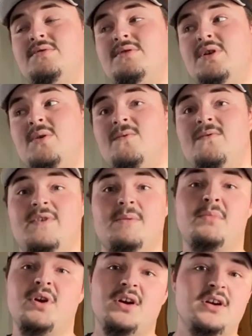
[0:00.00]

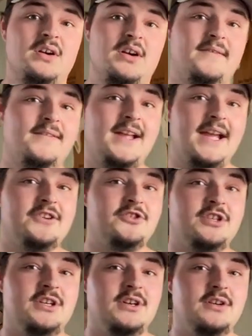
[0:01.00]
November of
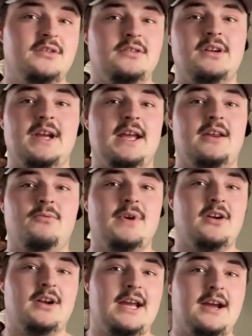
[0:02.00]
last year, and
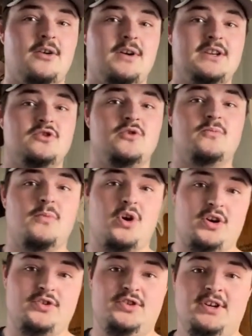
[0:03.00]
we are now into
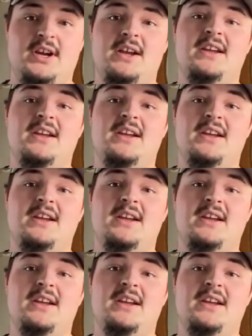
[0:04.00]
March.